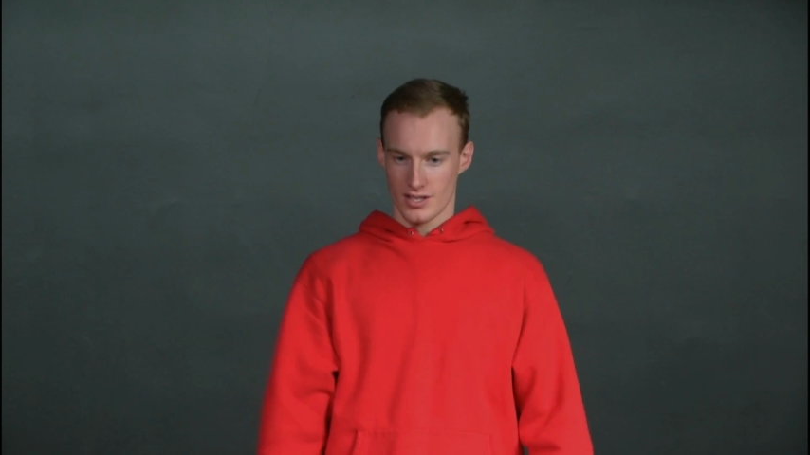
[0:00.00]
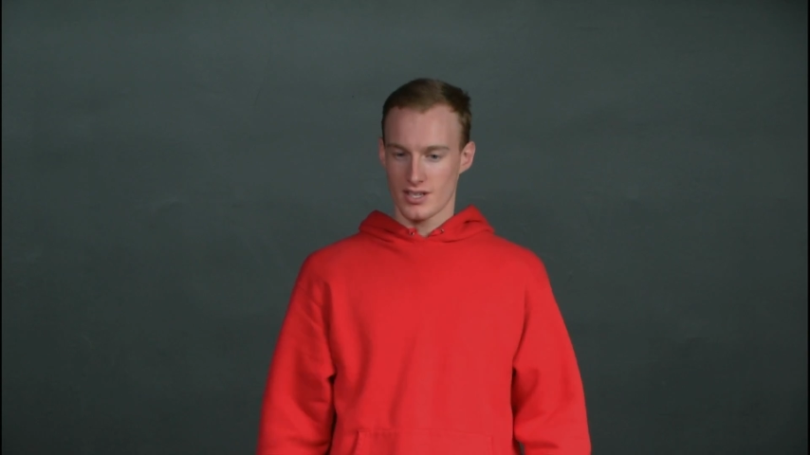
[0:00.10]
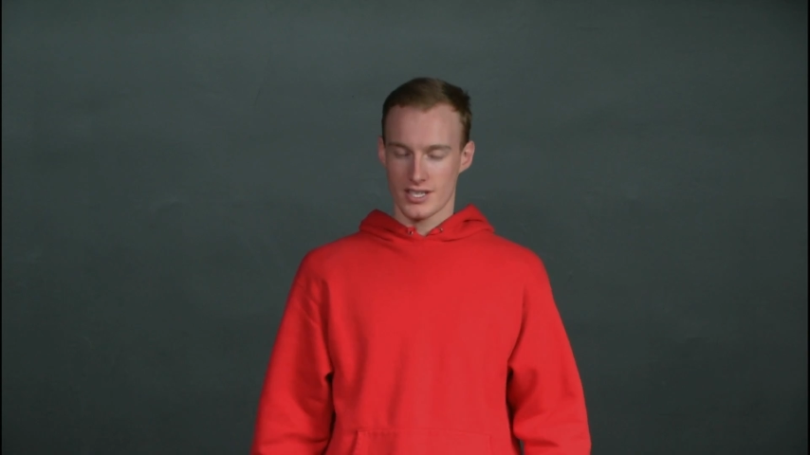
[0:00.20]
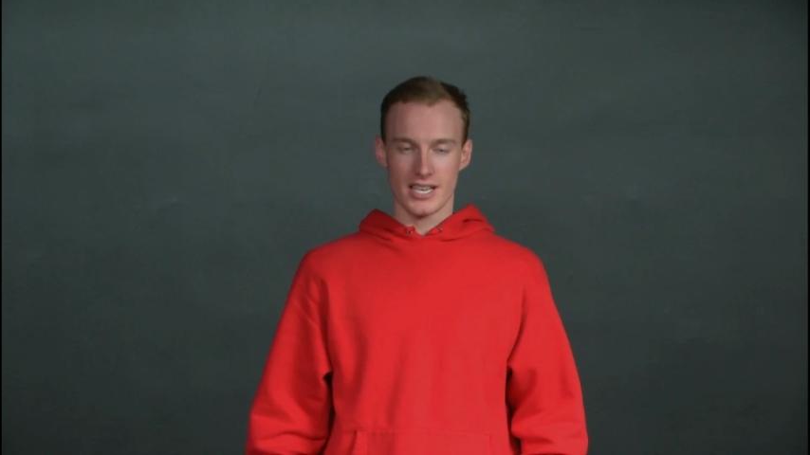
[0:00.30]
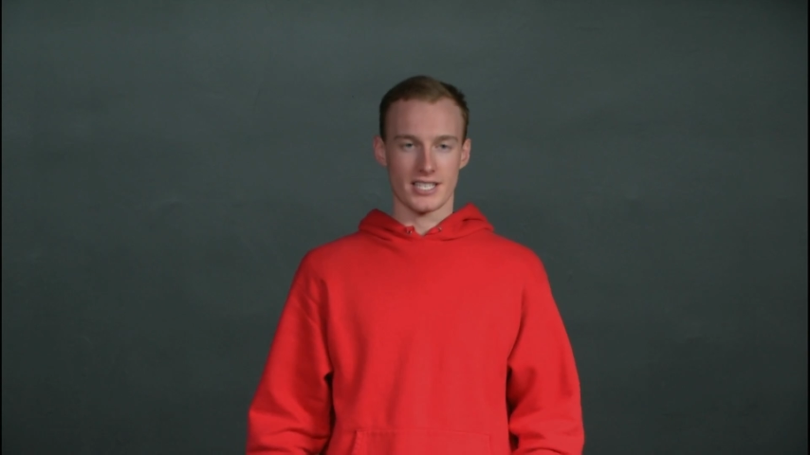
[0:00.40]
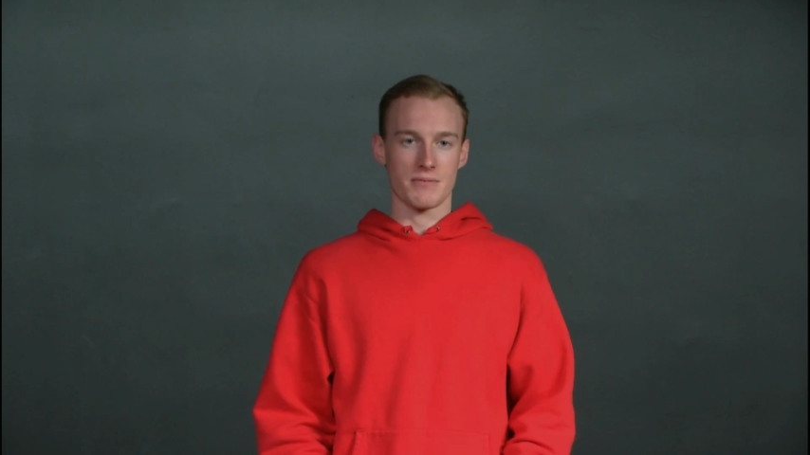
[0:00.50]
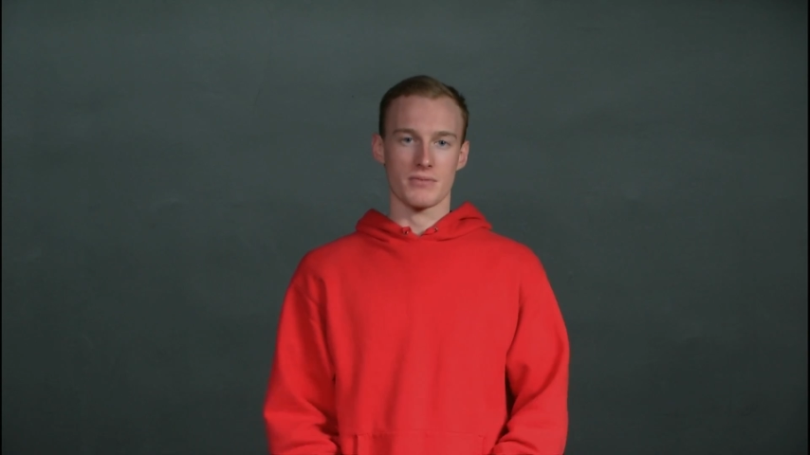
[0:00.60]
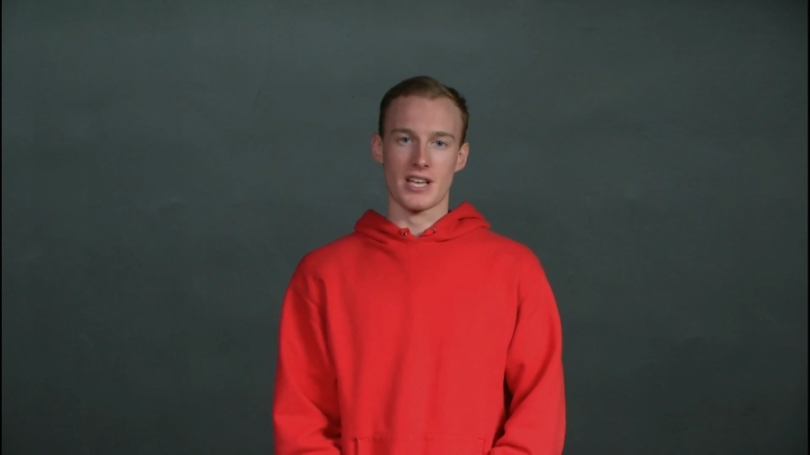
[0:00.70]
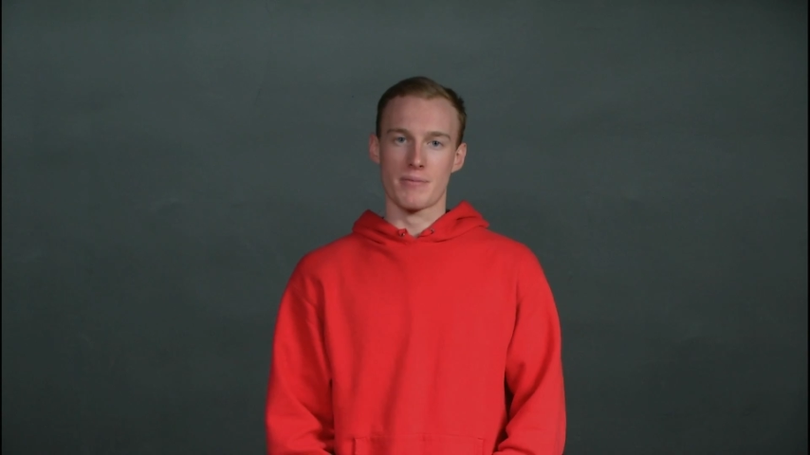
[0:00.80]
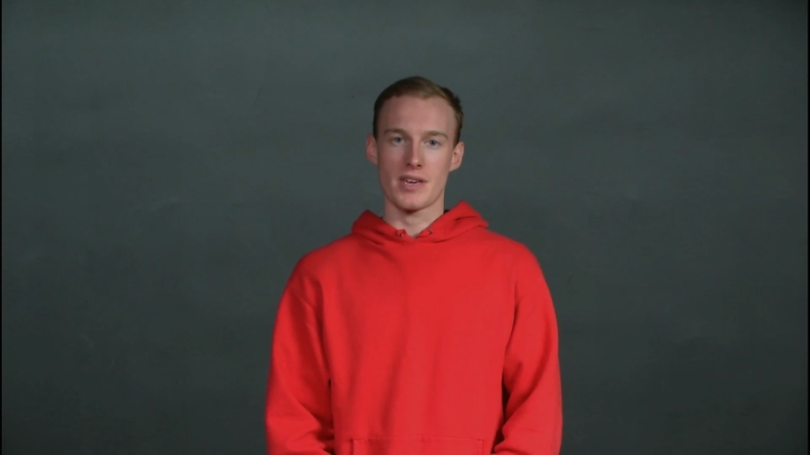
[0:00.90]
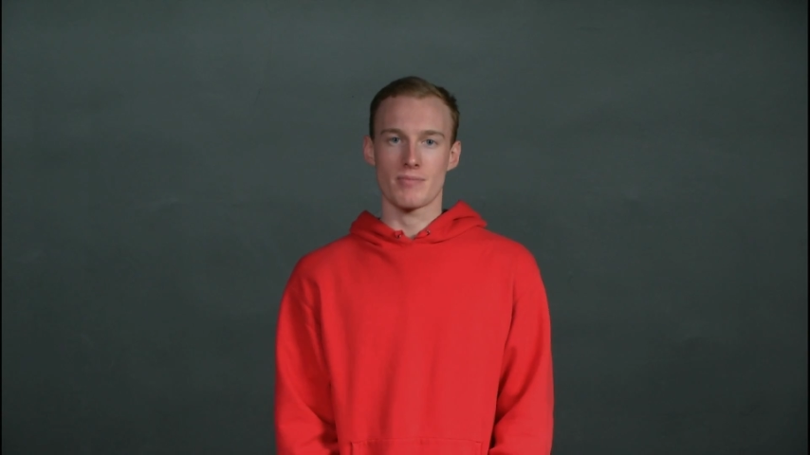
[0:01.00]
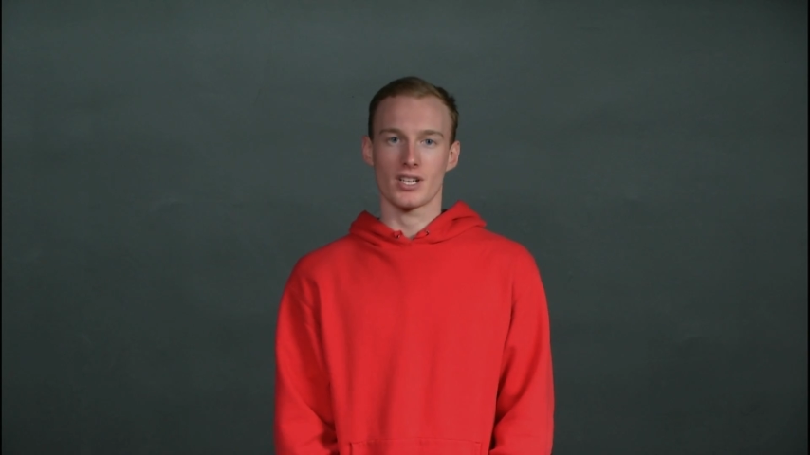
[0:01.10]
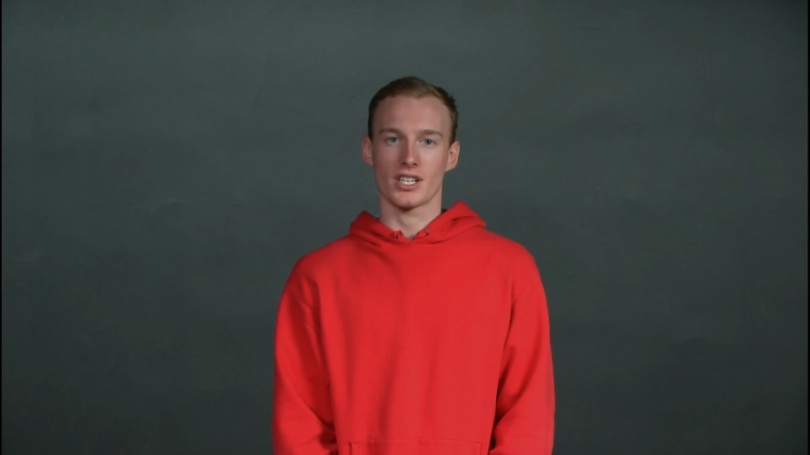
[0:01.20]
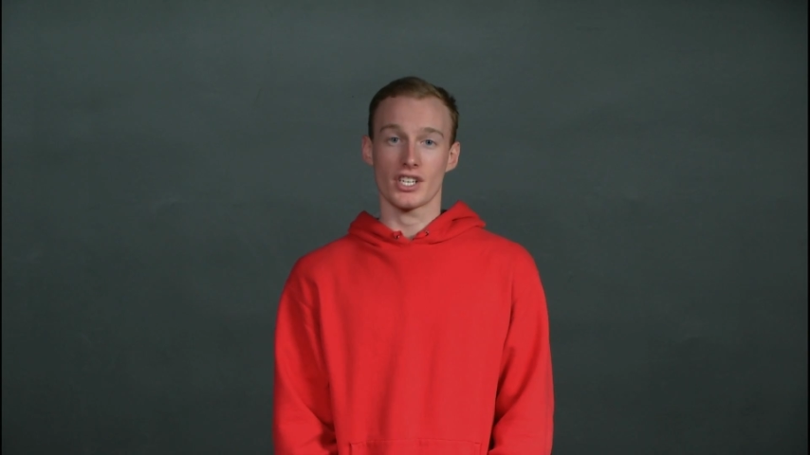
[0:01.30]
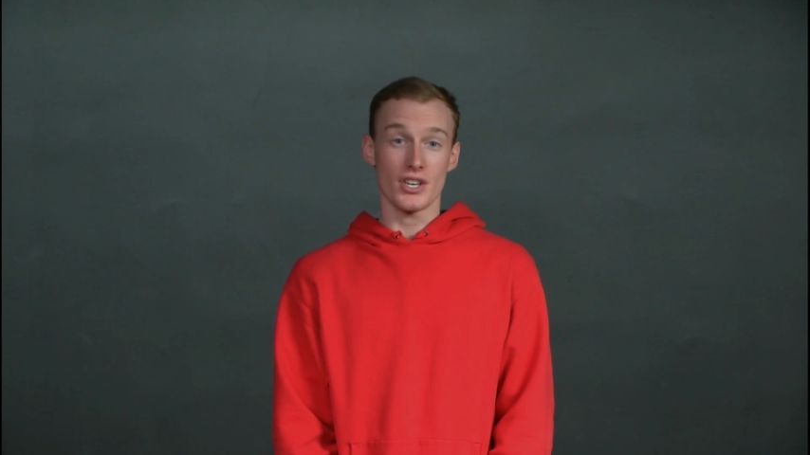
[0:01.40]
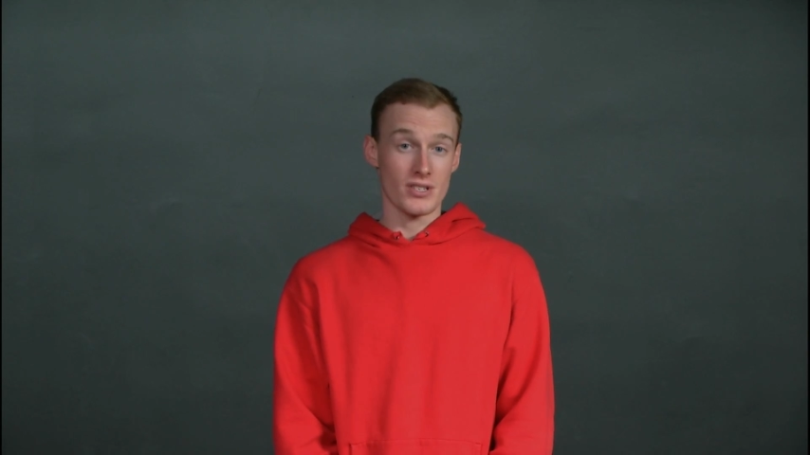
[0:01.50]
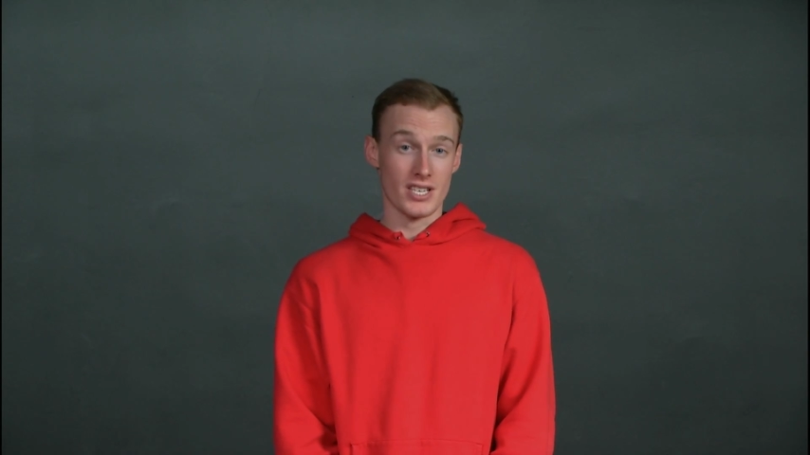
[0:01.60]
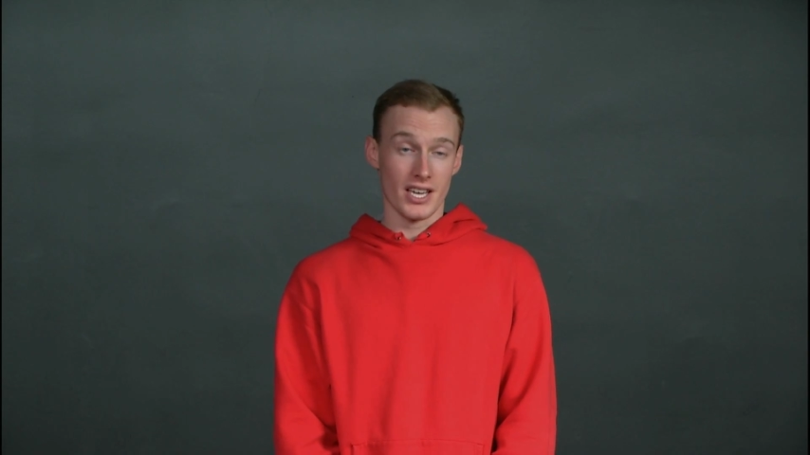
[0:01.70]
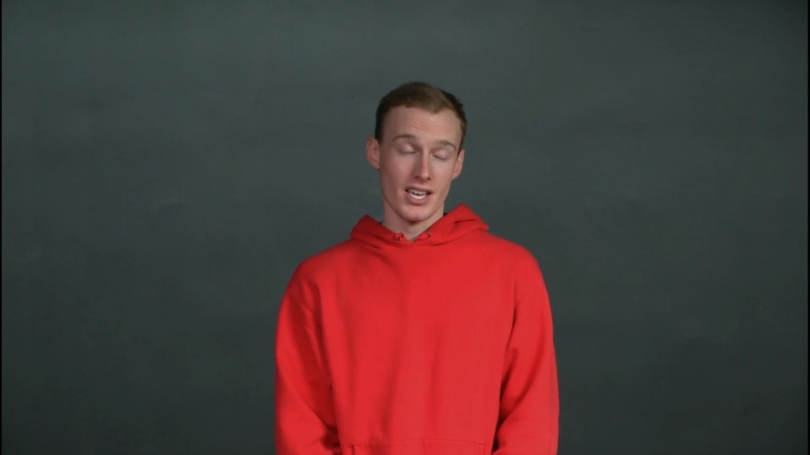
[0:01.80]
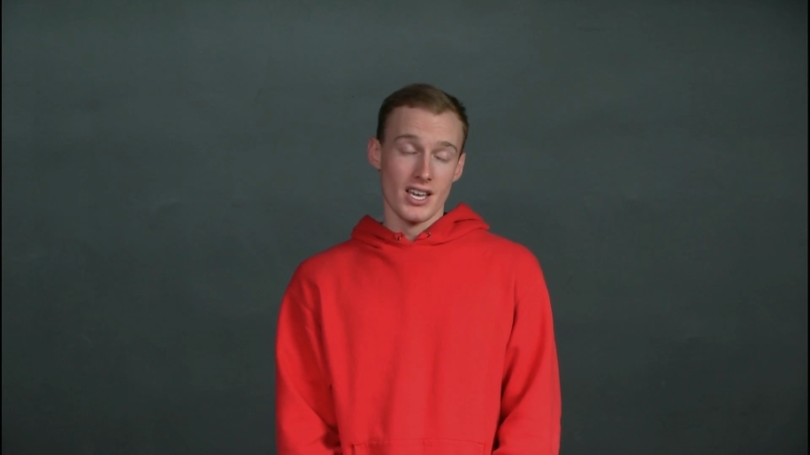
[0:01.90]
systems that people are using.